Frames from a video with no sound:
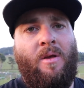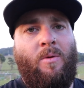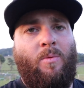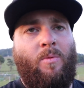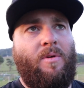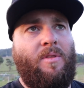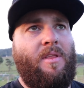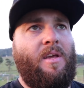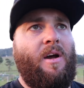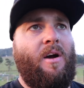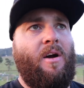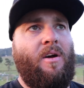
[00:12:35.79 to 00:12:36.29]

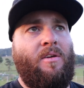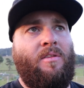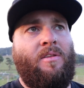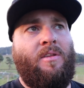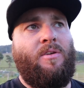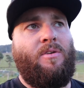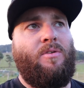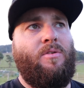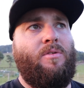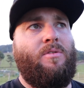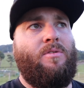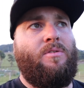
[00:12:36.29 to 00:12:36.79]
were the only
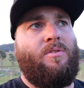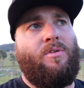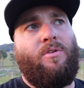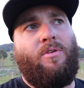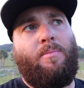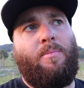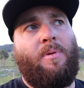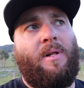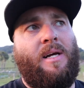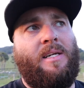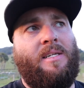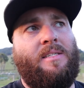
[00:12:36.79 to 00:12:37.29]
good two
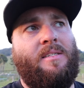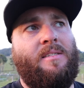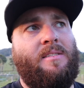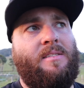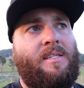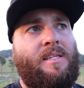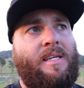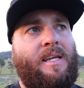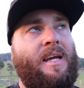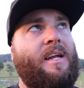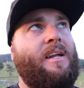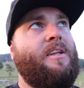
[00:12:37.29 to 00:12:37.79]
places
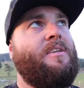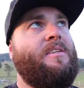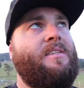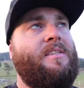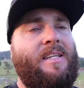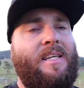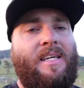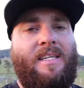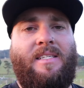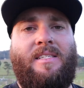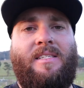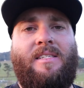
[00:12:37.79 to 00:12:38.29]
to get a
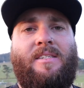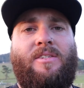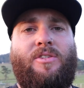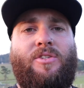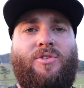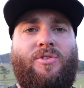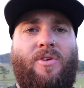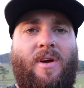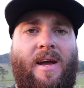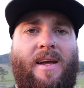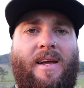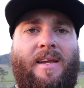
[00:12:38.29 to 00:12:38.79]
decent
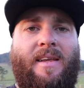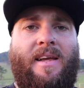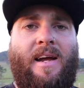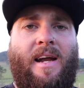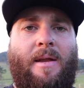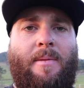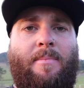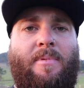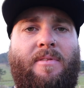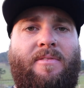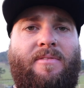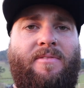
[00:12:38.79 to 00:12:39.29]
tray and
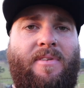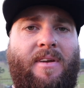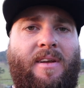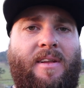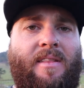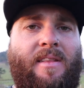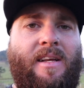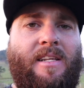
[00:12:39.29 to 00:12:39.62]
canopy fitted.